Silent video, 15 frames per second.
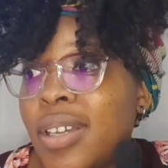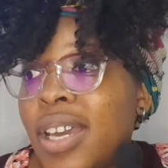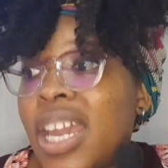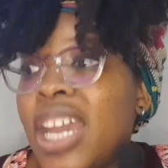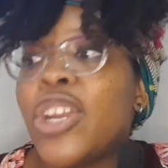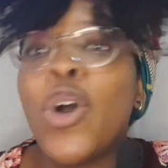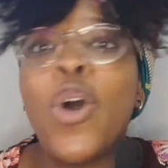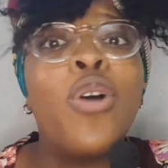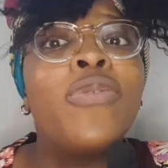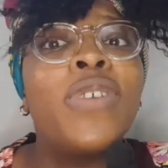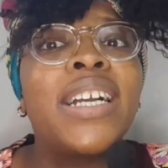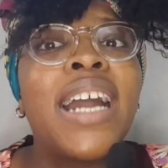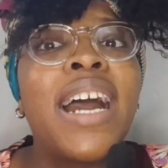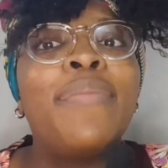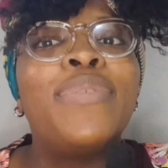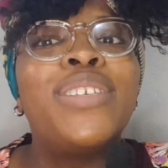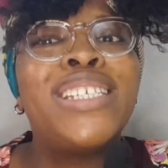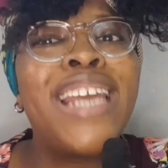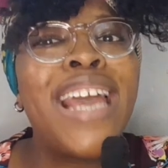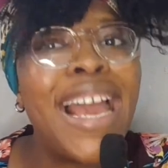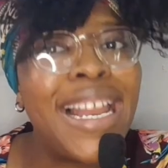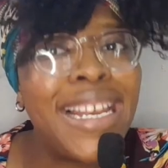and overcome
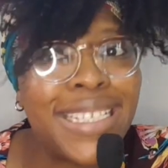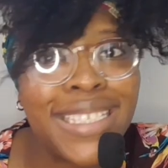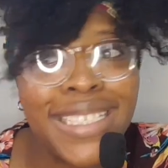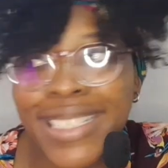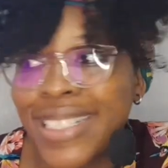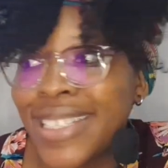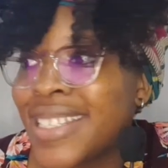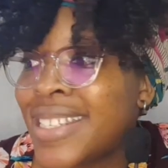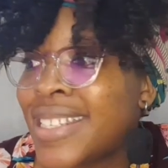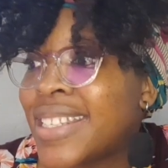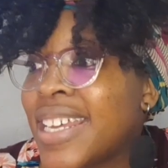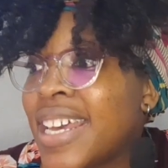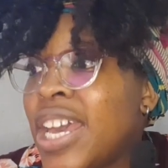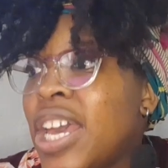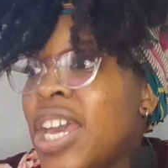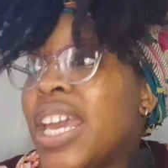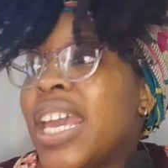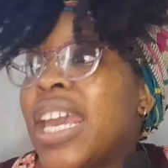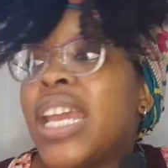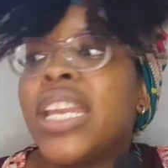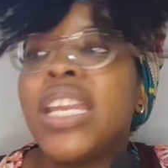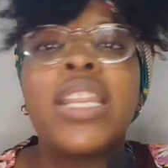challenges
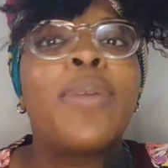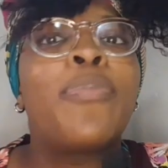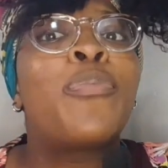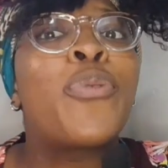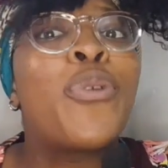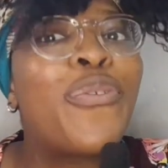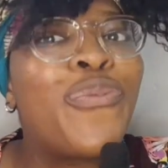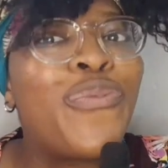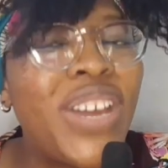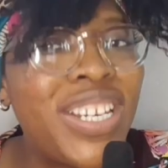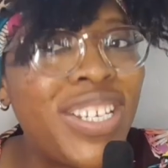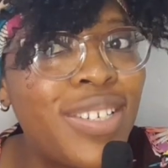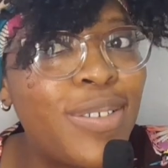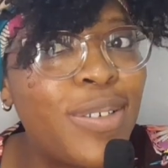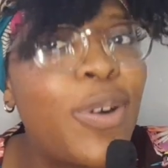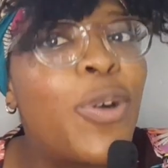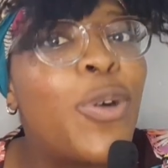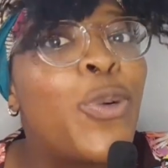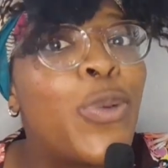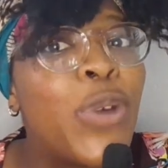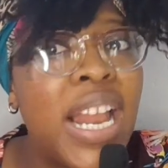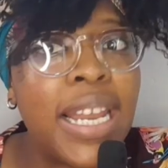in the professional
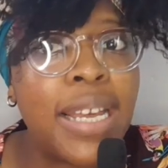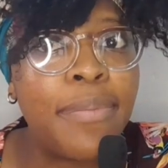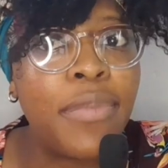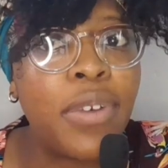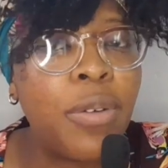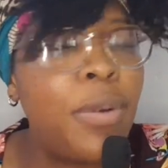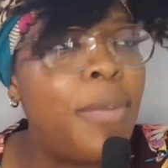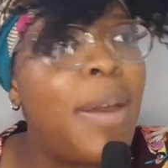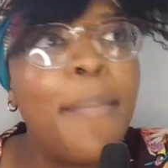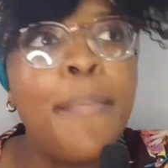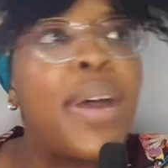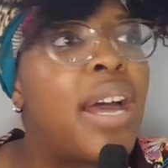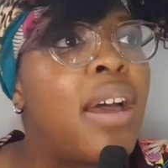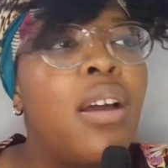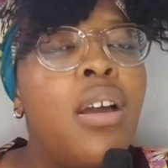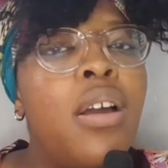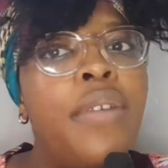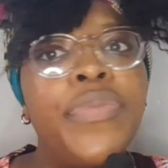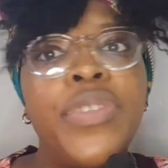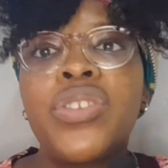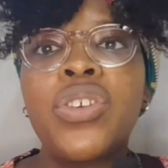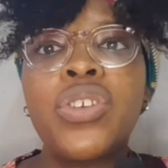realm. Remember,
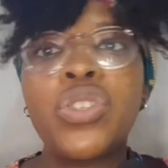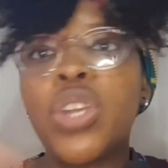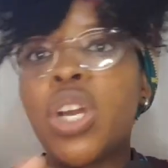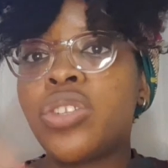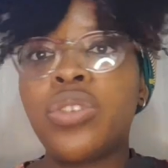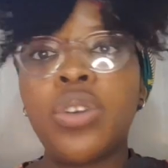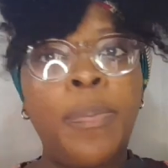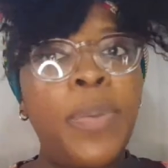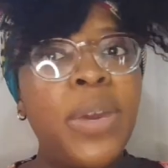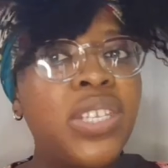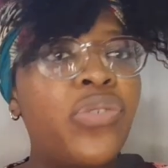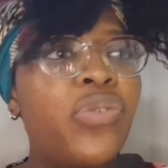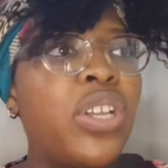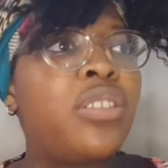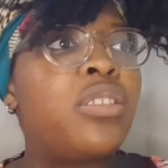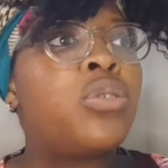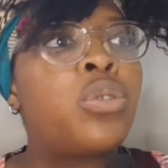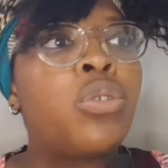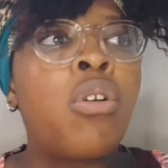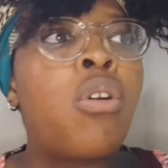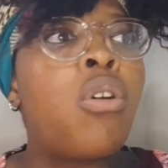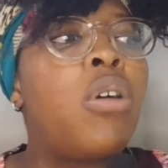this is not your best friend
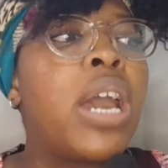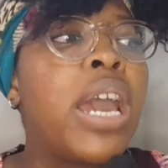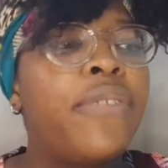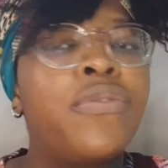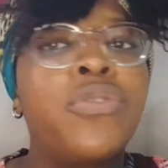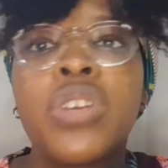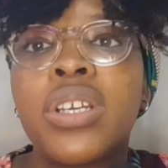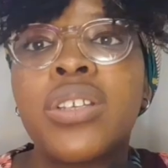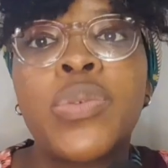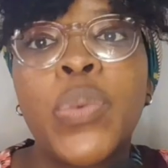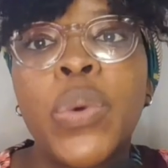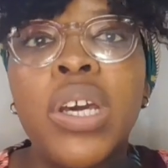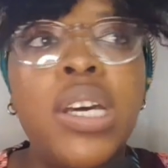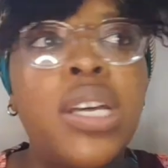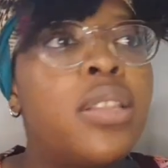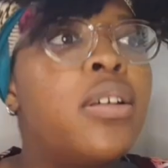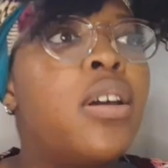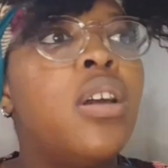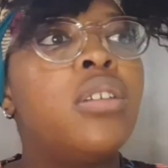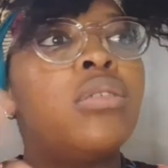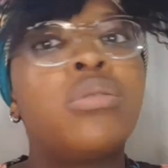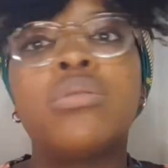to go have drinks with,
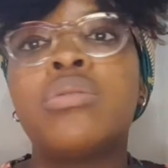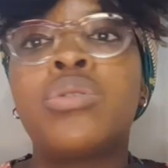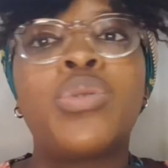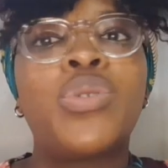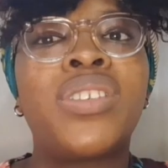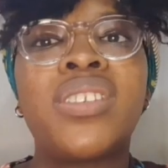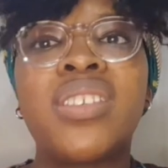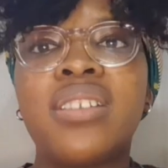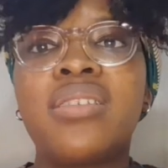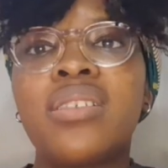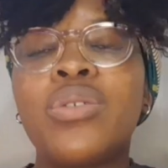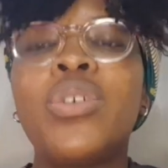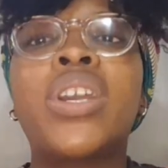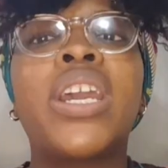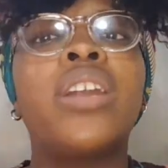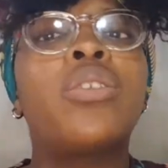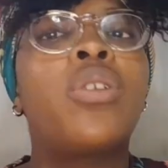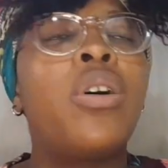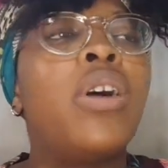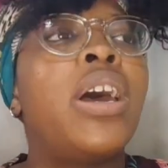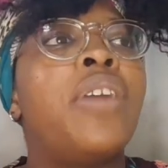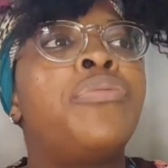to sit. You can
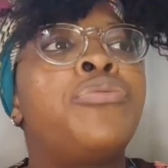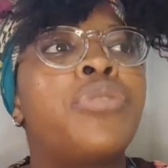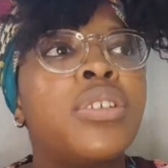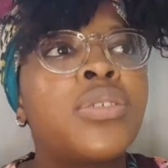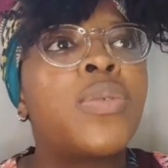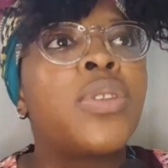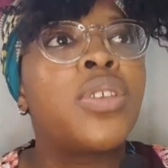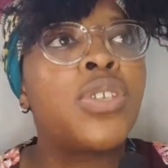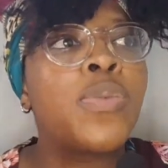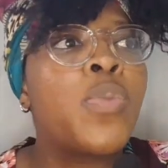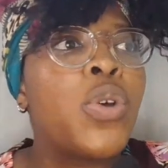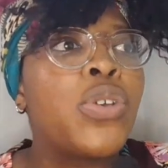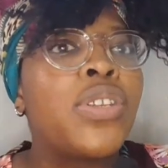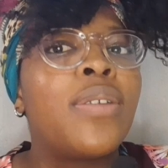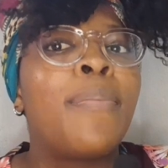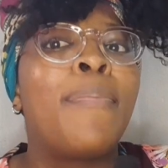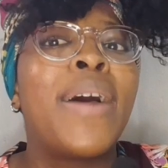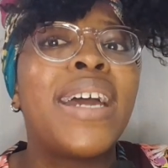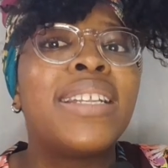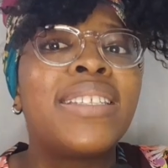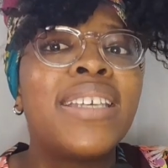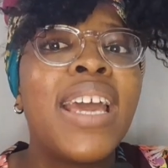go have drinks with this person,
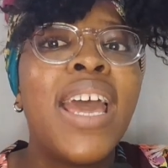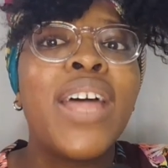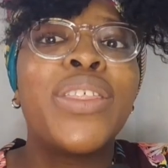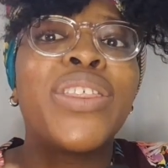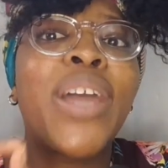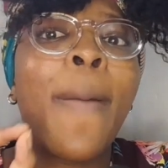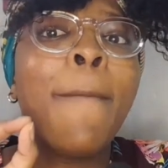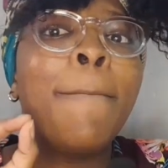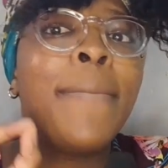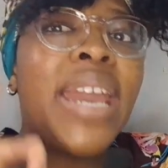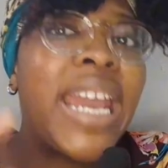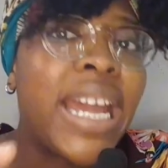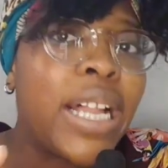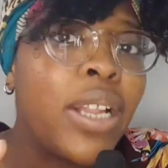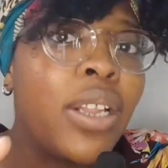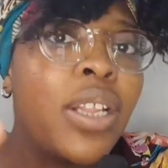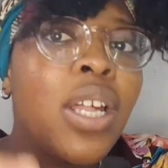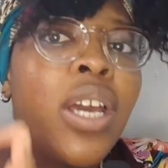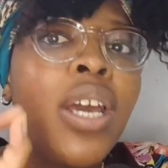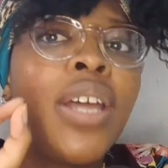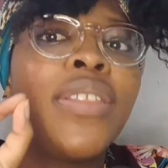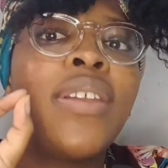but the
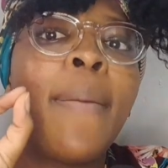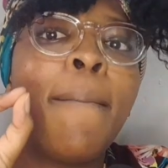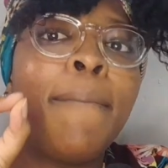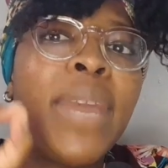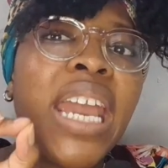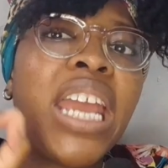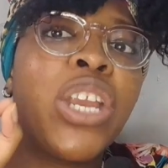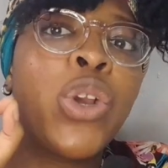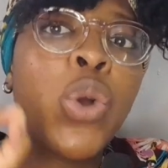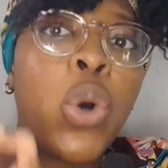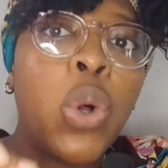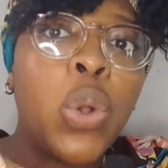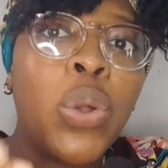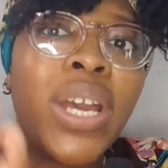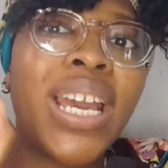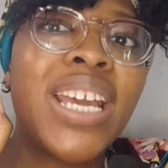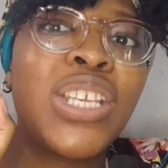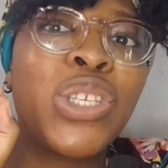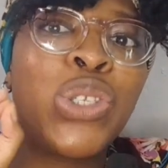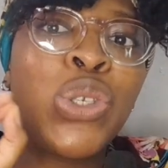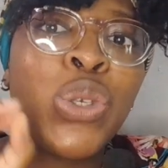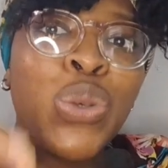main goal
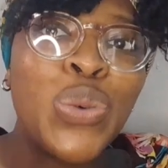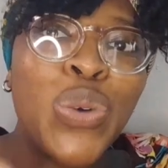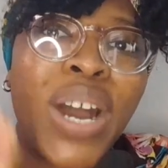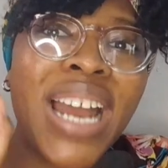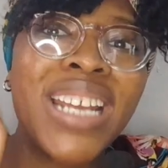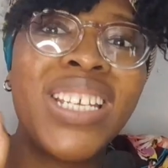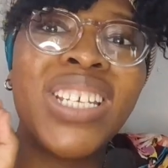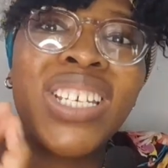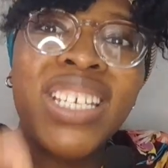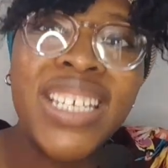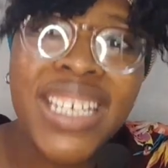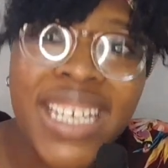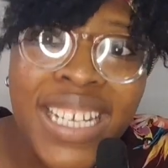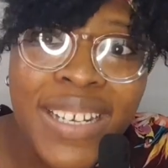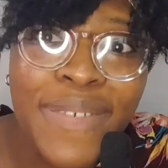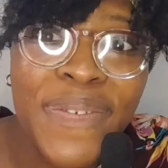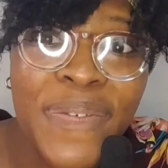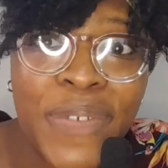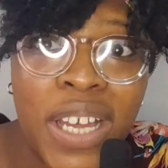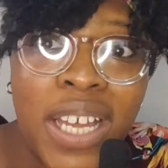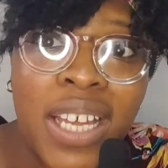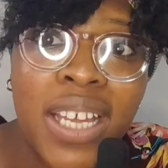is to
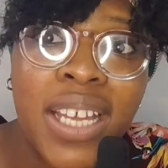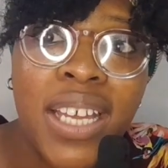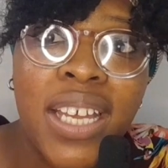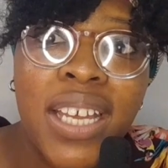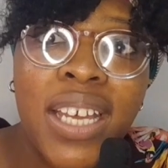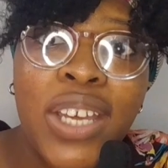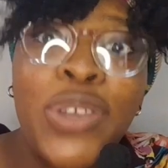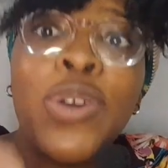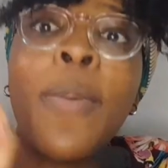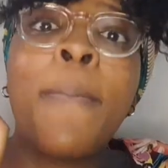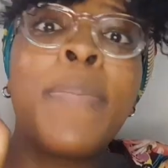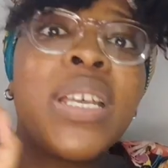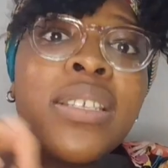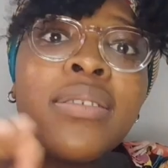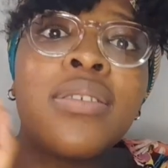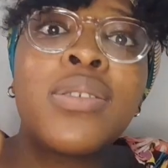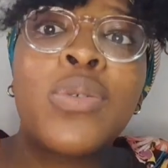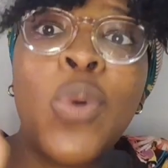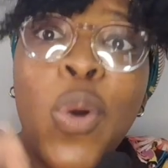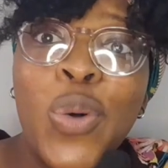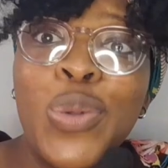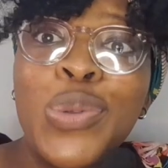achieve your business
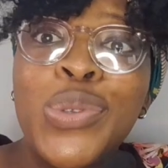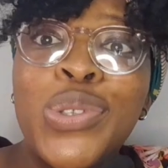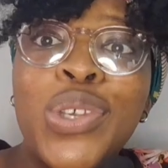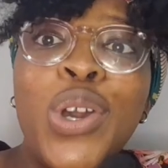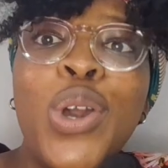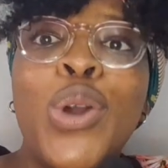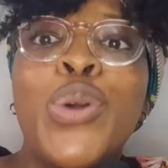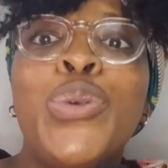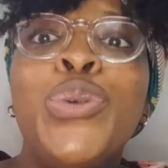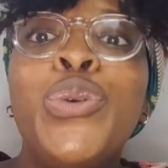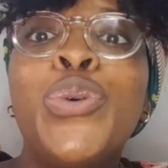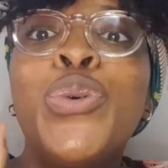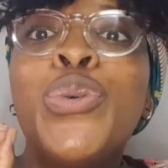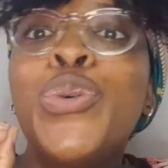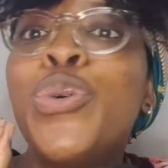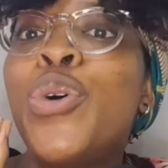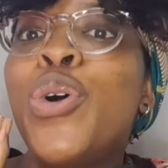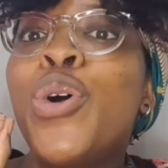goals, you